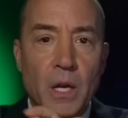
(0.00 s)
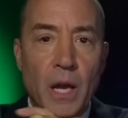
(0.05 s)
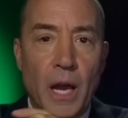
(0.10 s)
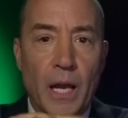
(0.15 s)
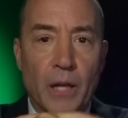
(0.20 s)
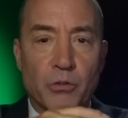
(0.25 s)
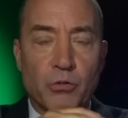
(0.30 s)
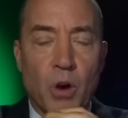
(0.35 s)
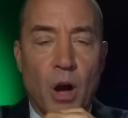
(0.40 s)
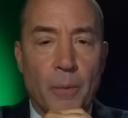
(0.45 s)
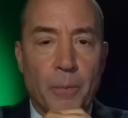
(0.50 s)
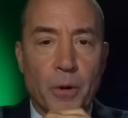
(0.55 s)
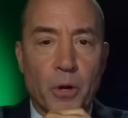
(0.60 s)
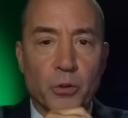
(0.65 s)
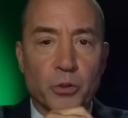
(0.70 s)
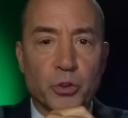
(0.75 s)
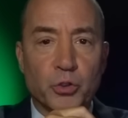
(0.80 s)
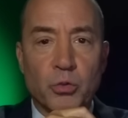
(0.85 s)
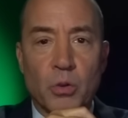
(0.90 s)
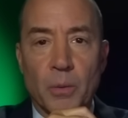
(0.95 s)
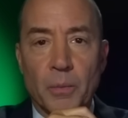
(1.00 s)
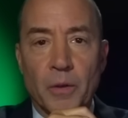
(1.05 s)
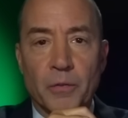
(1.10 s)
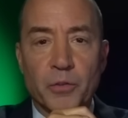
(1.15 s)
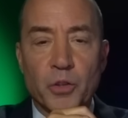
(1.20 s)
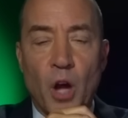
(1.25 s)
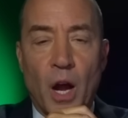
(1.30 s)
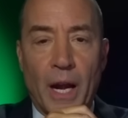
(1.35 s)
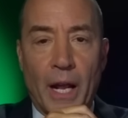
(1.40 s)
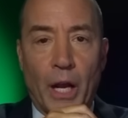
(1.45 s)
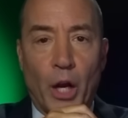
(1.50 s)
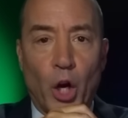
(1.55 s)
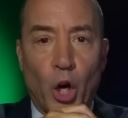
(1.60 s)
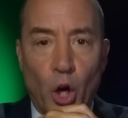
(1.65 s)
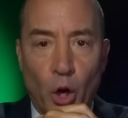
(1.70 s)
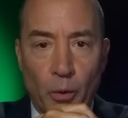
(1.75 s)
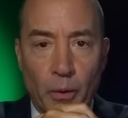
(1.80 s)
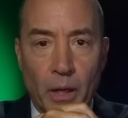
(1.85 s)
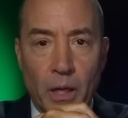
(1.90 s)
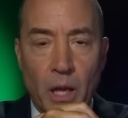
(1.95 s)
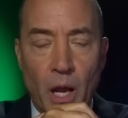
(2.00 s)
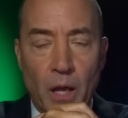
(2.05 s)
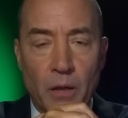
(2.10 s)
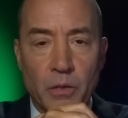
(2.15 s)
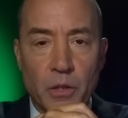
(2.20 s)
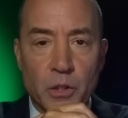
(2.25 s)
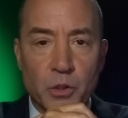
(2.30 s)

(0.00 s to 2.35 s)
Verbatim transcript: a tropical storm, if not a hurricane,